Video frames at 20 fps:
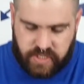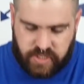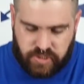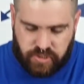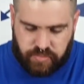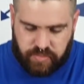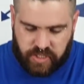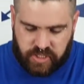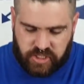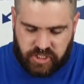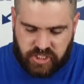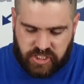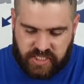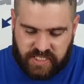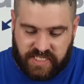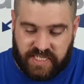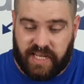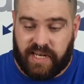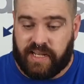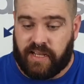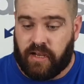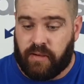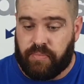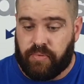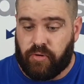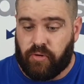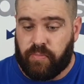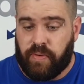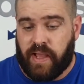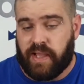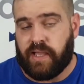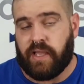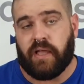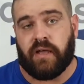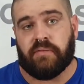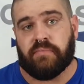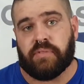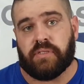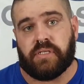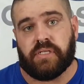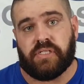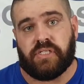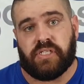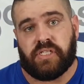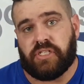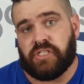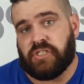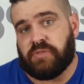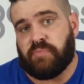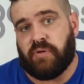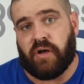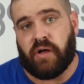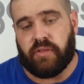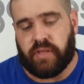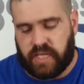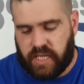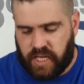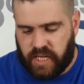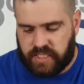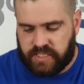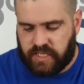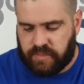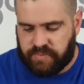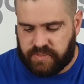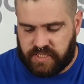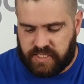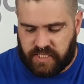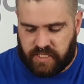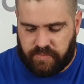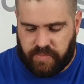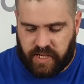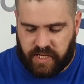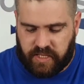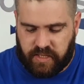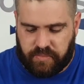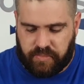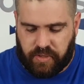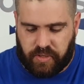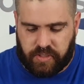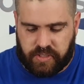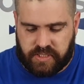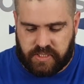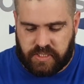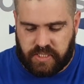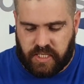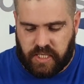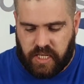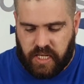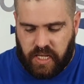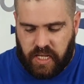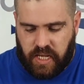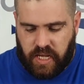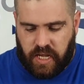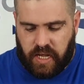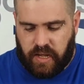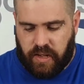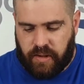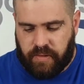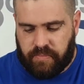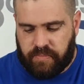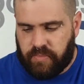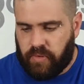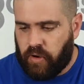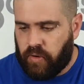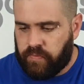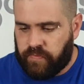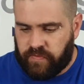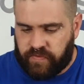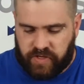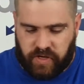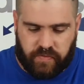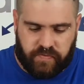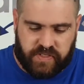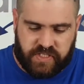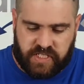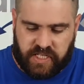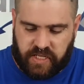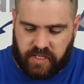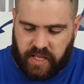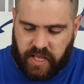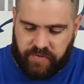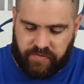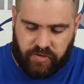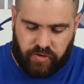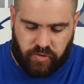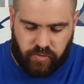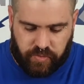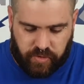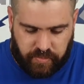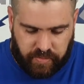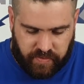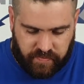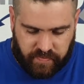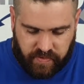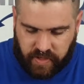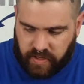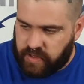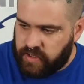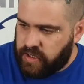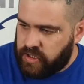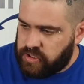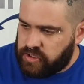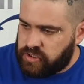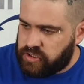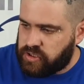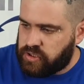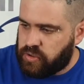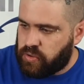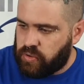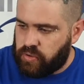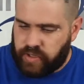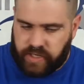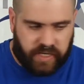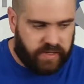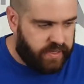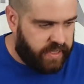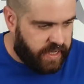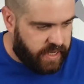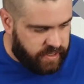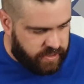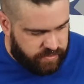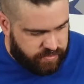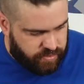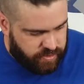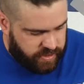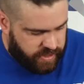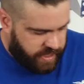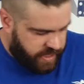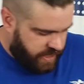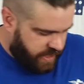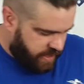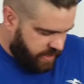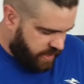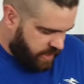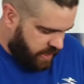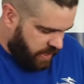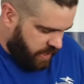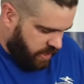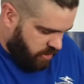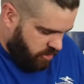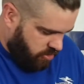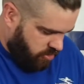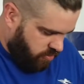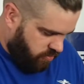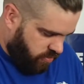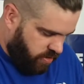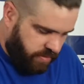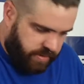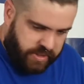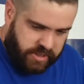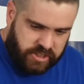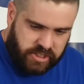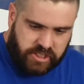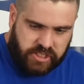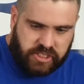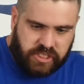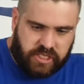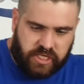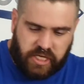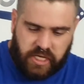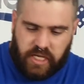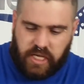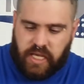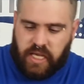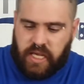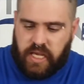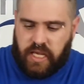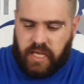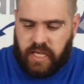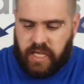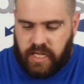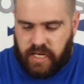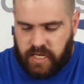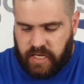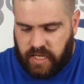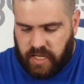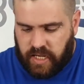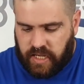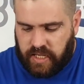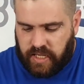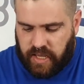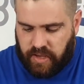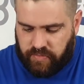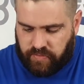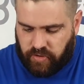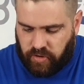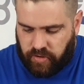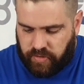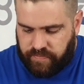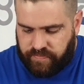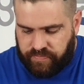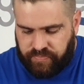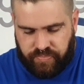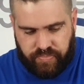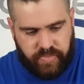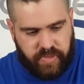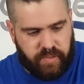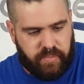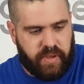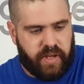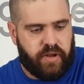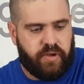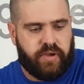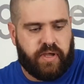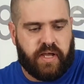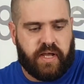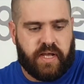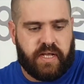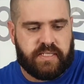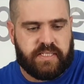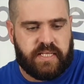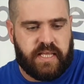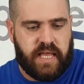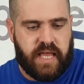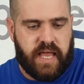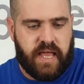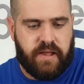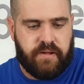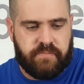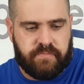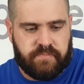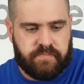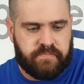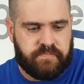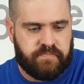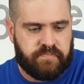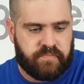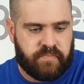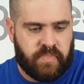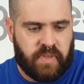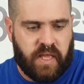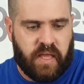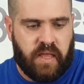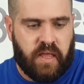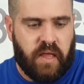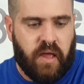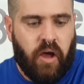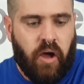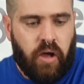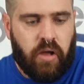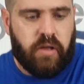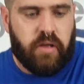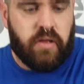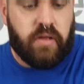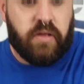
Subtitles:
too much setting up or packing up because you can just pile the cards up and stick them back in the box. Obviously, you'll have to do a little bit of scoring at the end. Put that in the rubbish. And yeah, we've got the meadow cards there. There's